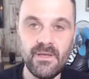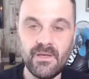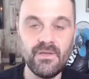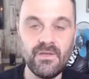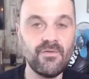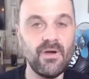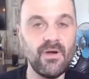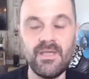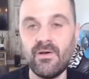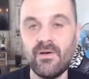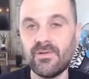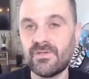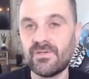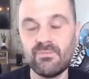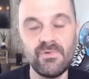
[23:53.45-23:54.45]
You've got
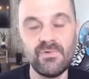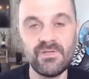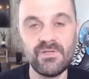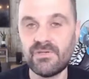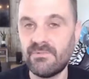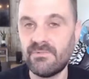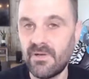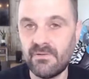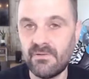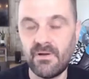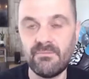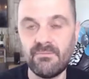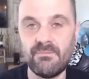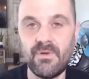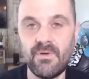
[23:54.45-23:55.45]
EOS, which,
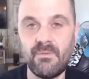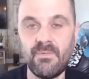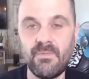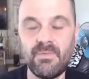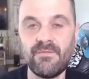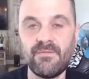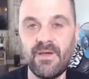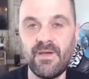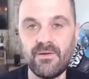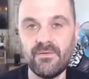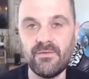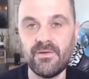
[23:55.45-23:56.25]
I'm a big fan of,